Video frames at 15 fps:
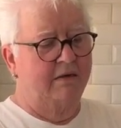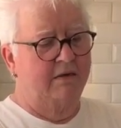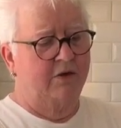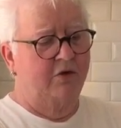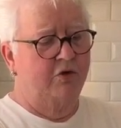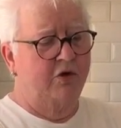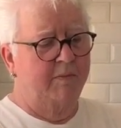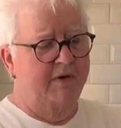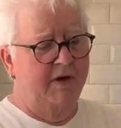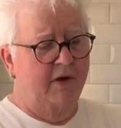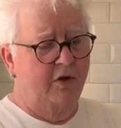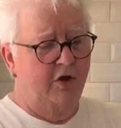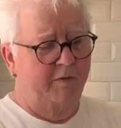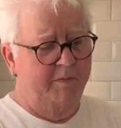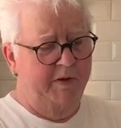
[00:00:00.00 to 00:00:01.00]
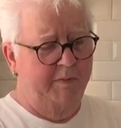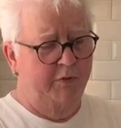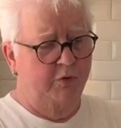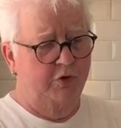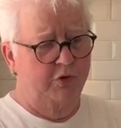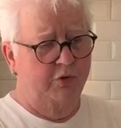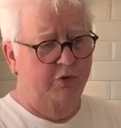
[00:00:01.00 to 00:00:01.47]
No, I mean, a lot of
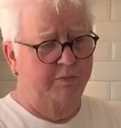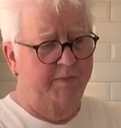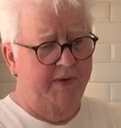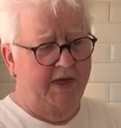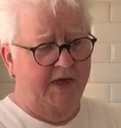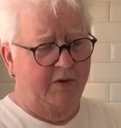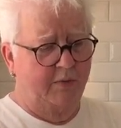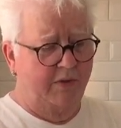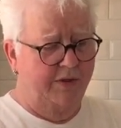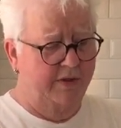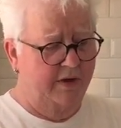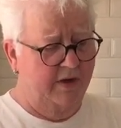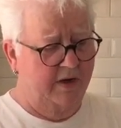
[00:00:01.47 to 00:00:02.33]
people do bake with their